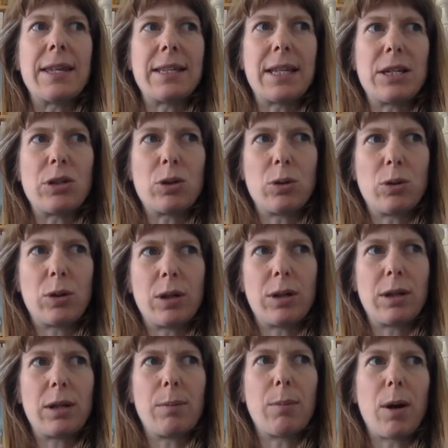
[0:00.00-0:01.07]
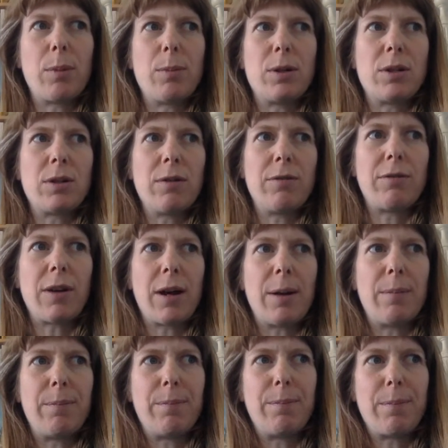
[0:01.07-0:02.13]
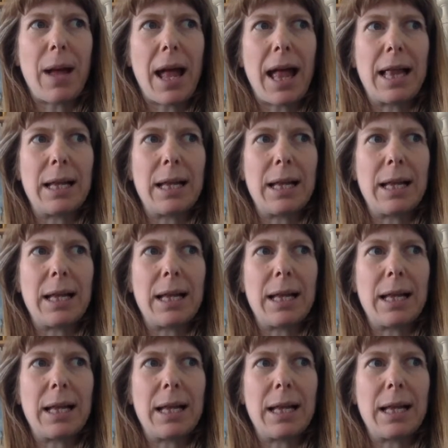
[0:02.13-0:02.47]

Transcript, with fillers: I think there's talk at the moment of um,